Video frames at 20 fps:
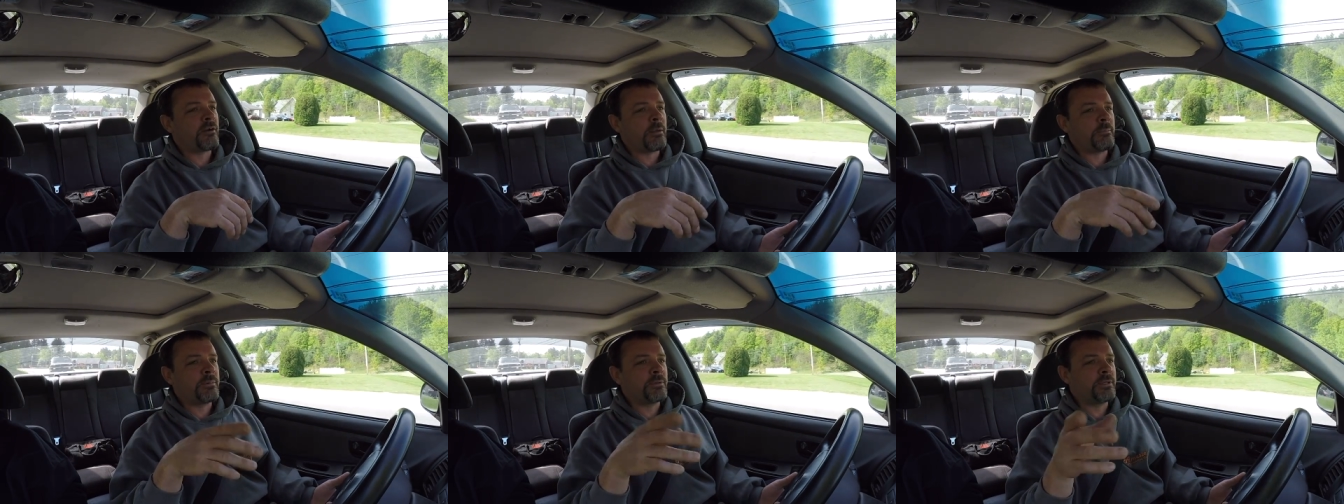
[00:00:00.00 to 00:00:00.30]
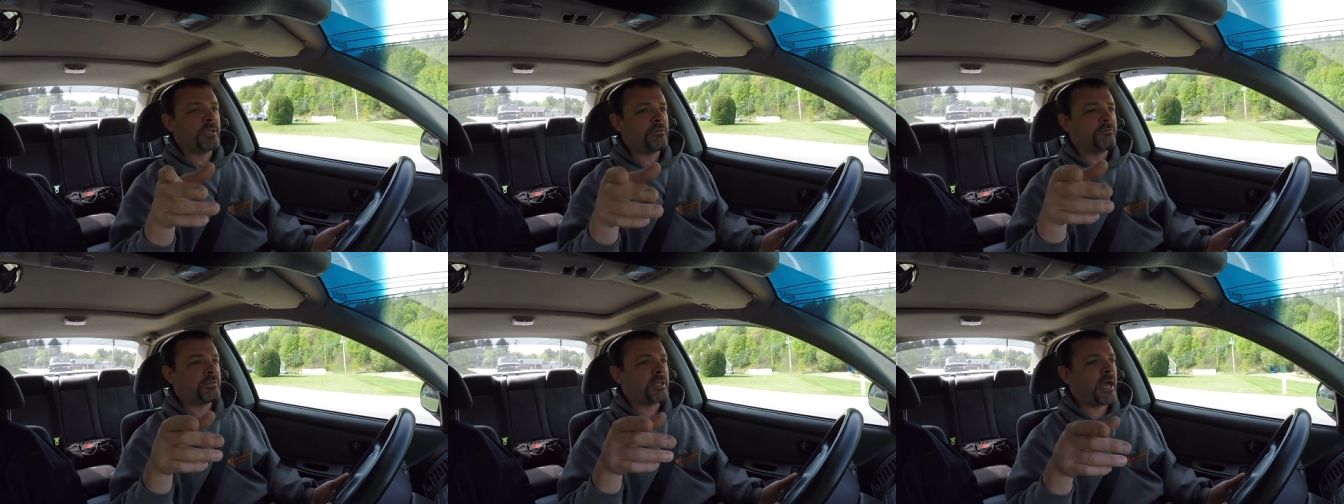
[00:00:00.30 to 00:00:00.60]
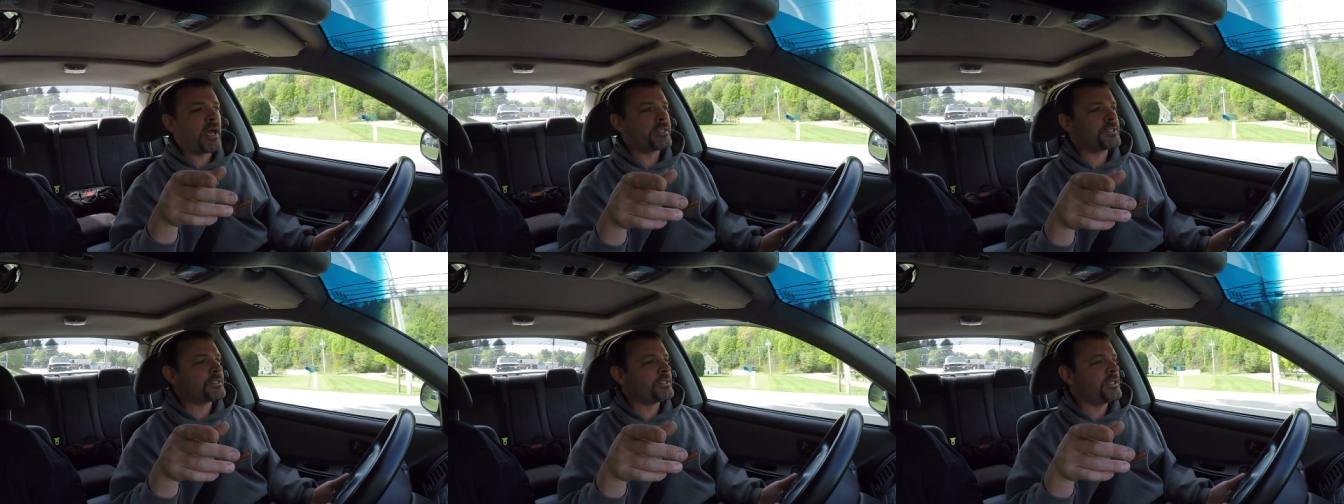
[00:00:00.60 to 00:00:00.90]
I believe
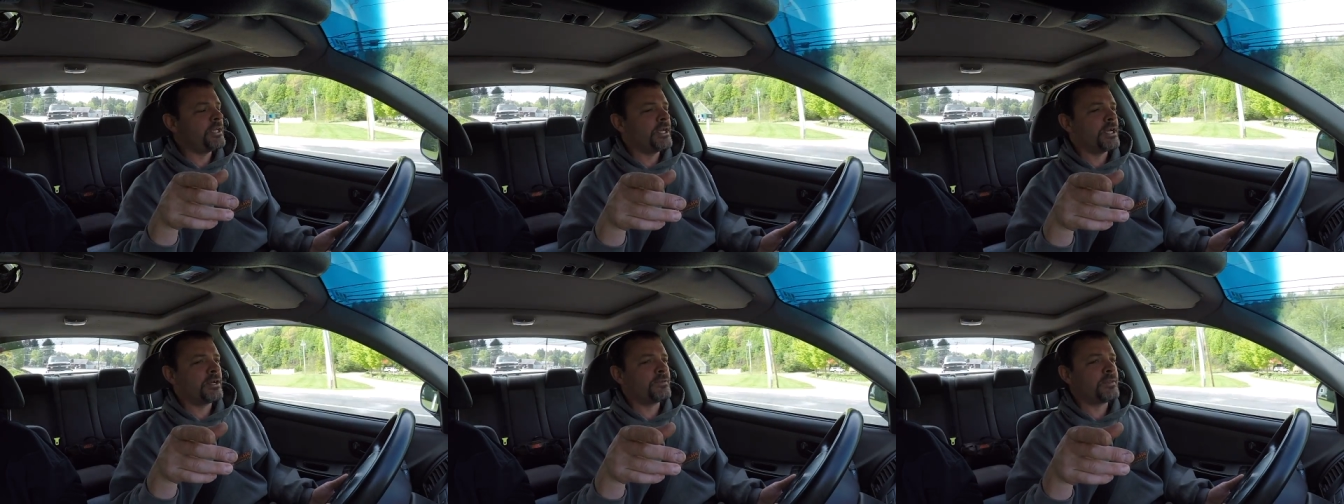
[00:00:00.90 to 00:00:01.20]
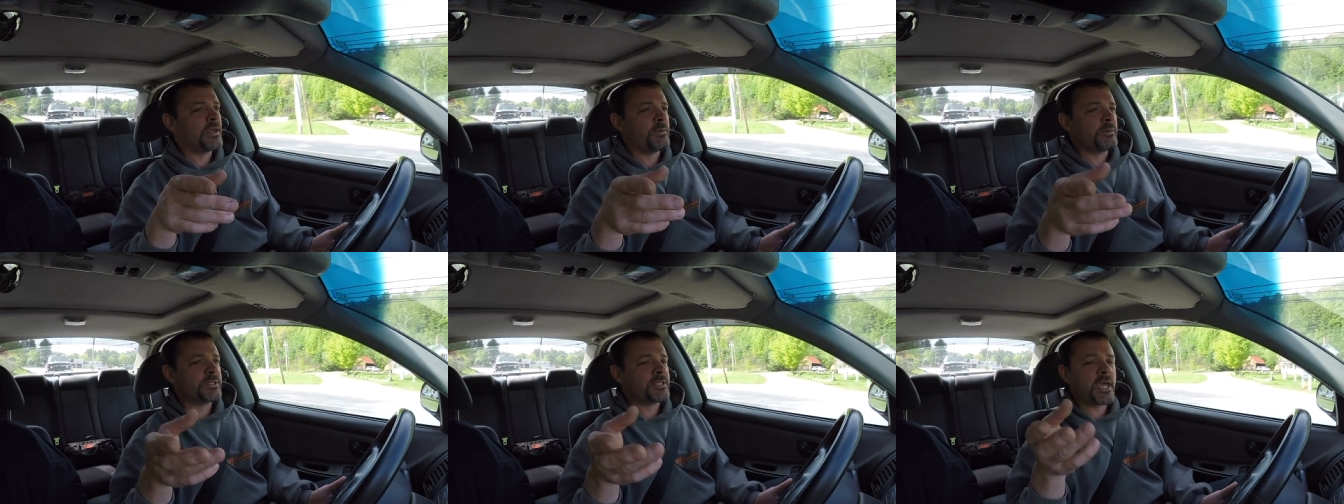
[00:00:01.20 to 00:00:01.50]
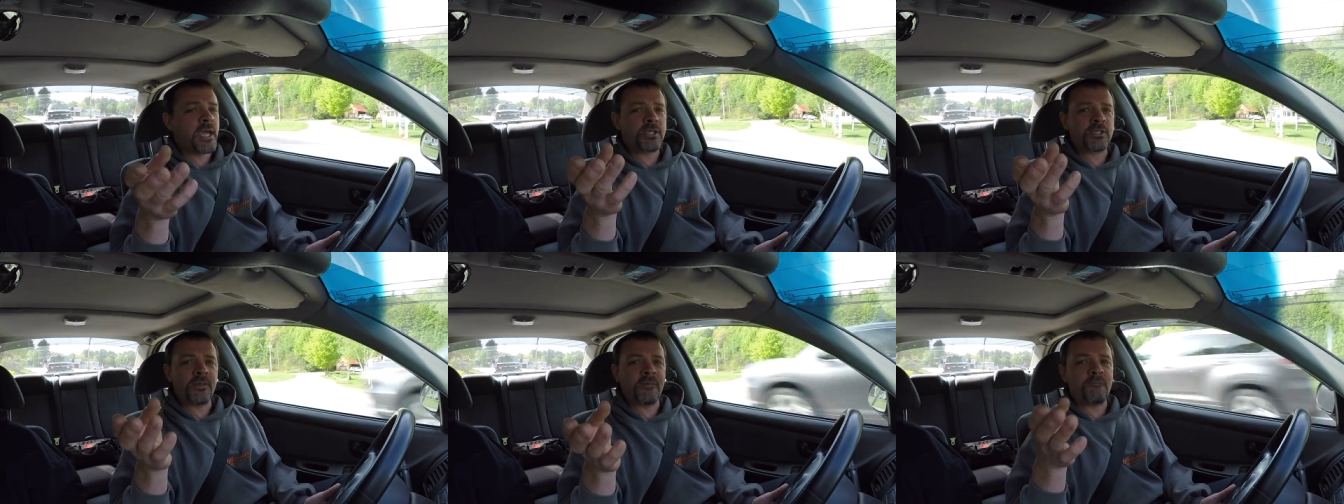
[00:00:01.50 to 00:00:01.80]
last year, there was
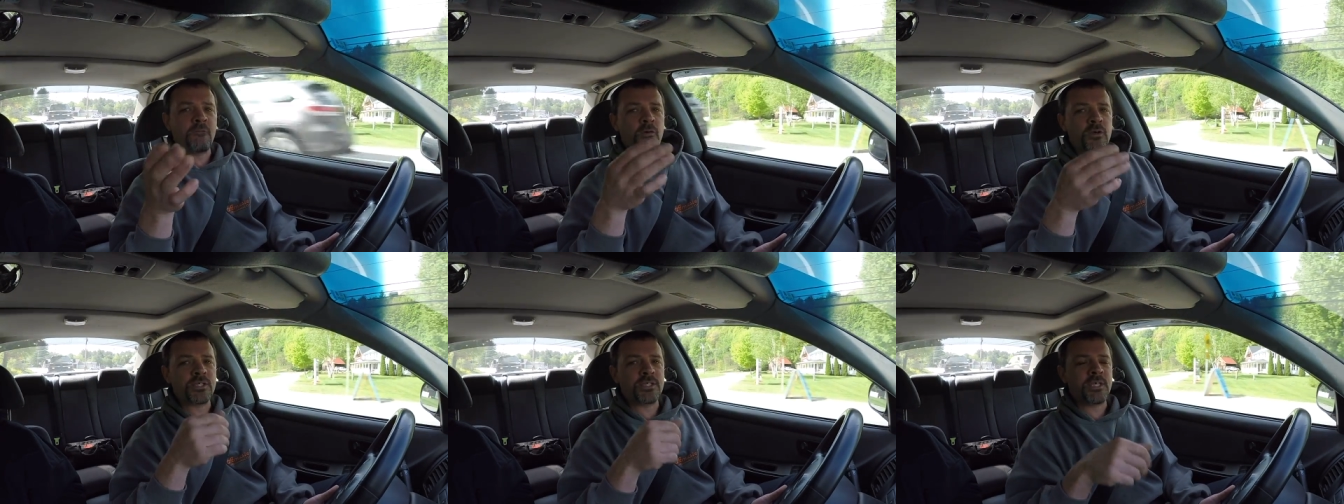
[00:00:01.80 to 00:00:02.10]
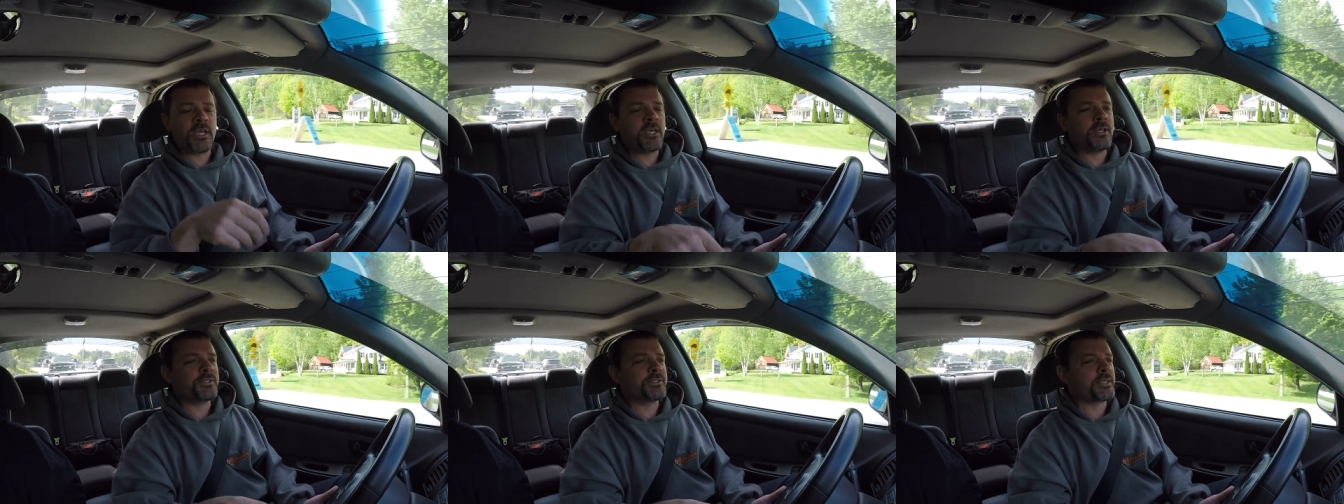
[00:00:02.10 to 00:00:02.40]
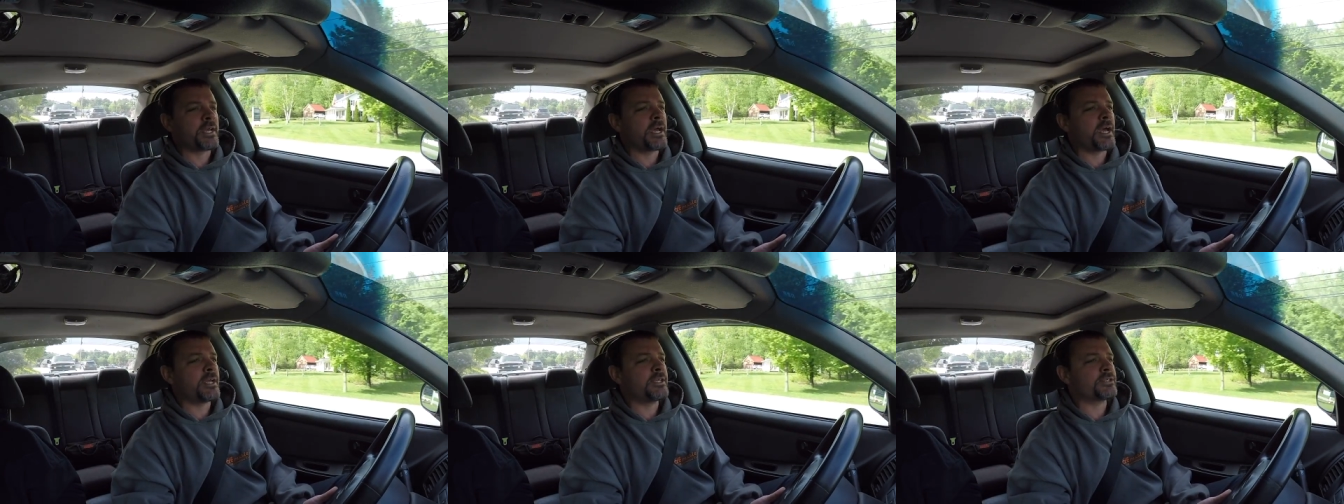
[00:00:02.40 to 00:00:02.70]
actually for sale
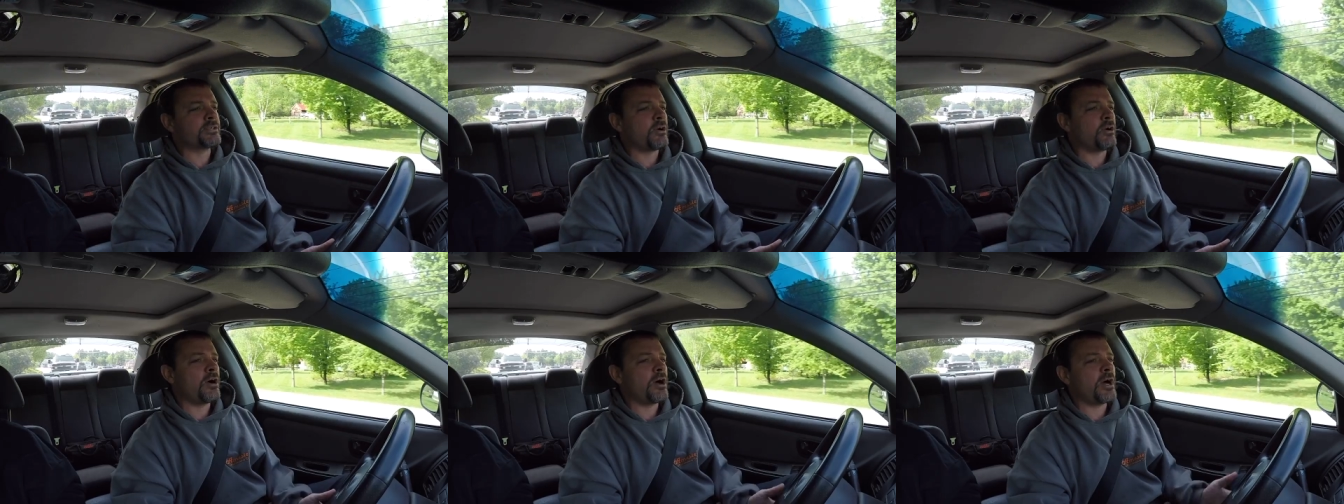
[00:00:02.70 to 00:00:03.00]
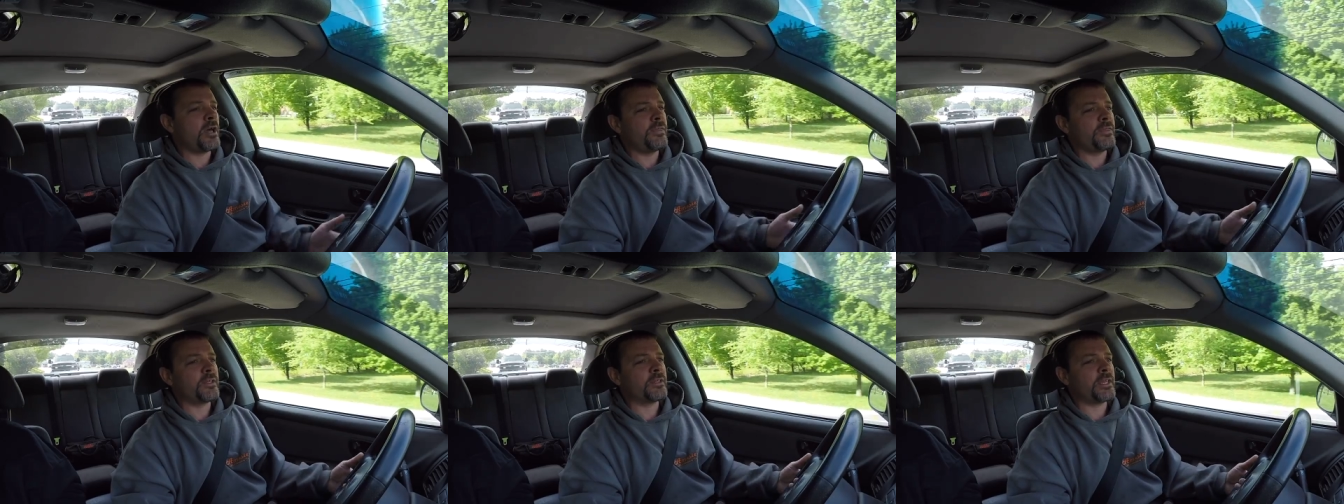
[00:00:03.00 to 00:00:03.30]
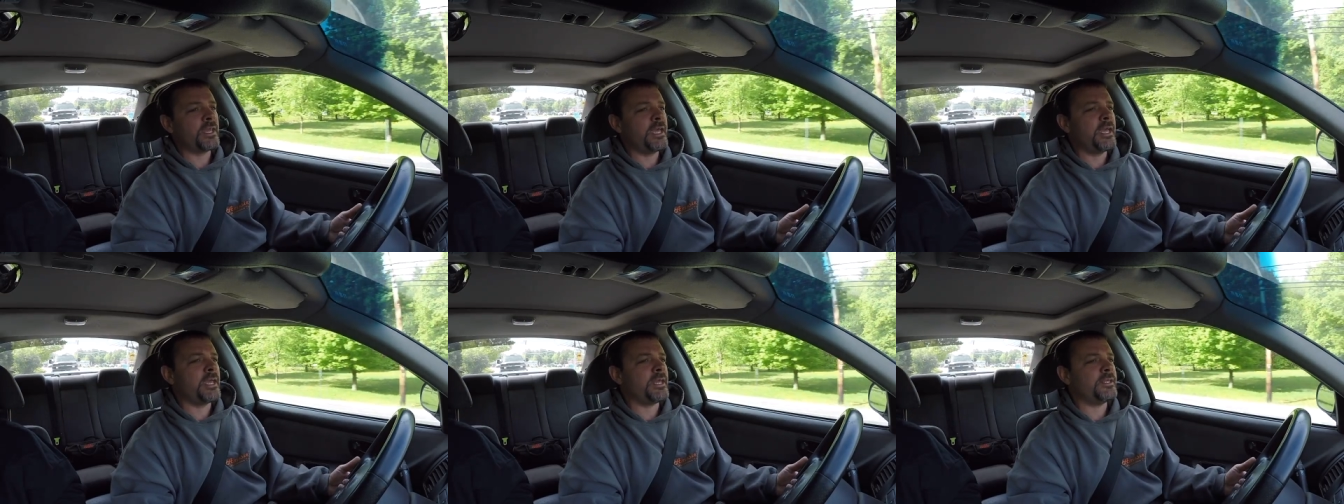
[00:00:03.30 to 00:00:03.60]
signs on the
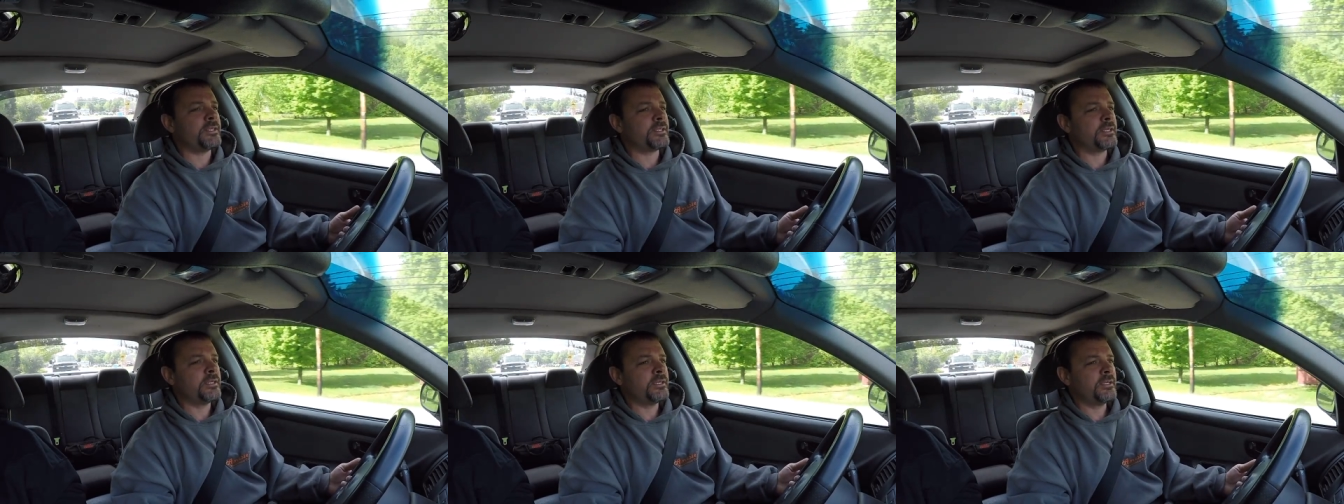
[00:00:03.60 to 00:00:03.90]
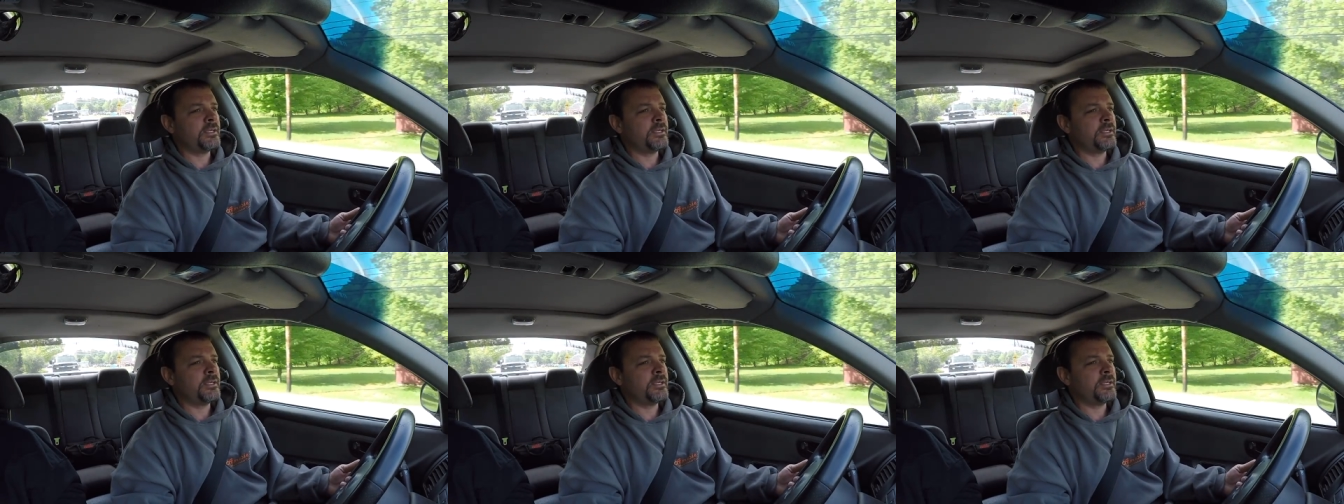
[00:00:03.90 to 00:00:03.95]
land.